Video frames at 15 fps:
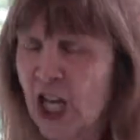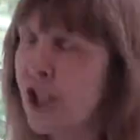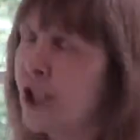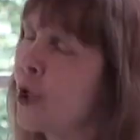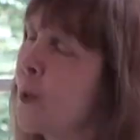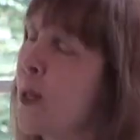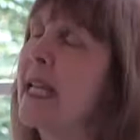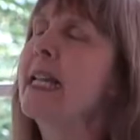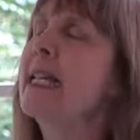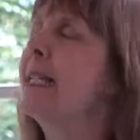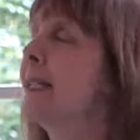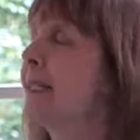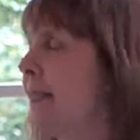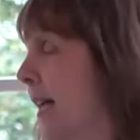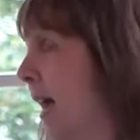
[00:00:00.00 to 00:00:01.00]
So he
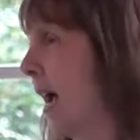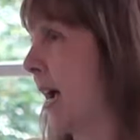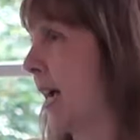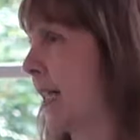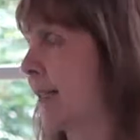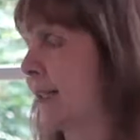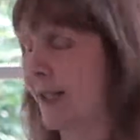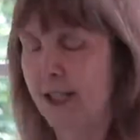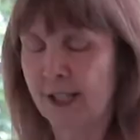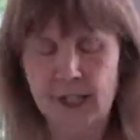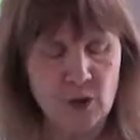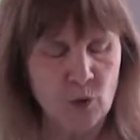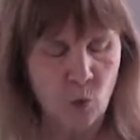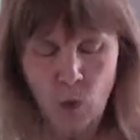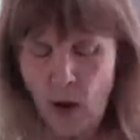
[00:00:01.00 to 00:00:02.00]
decides to
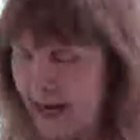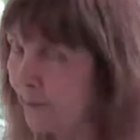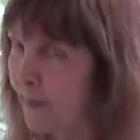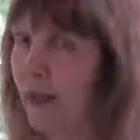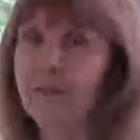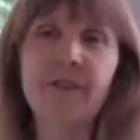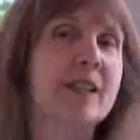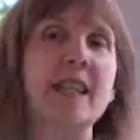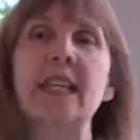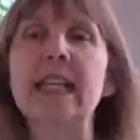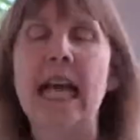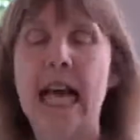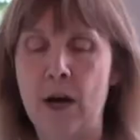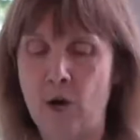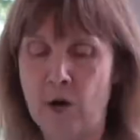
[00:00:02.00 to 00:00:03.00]
just wipe
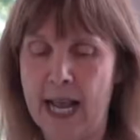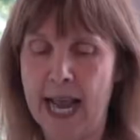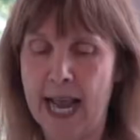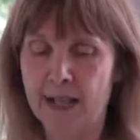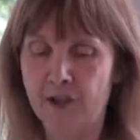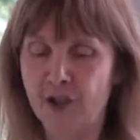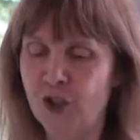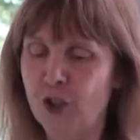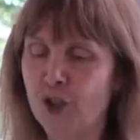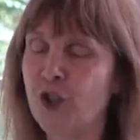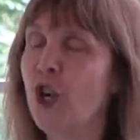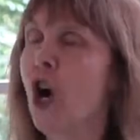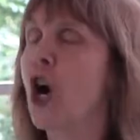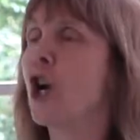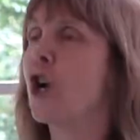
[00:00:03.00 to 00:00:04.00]
everything out and
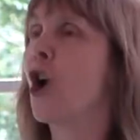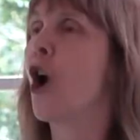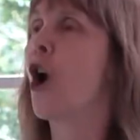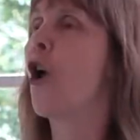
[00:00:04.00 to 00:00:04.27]
start